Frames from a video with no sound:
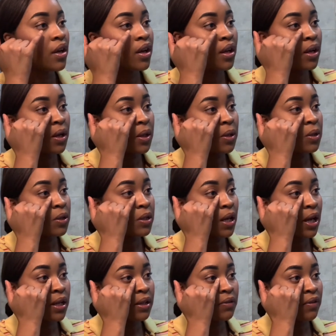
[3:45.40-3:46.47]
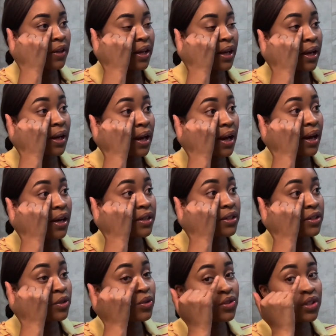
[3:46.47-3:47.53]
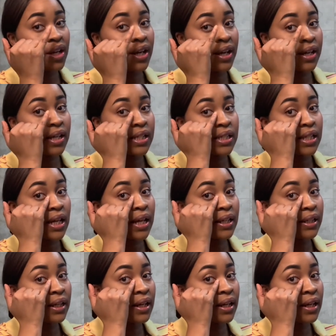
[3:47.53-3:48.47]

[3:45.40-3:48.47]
you kind of like use your hands and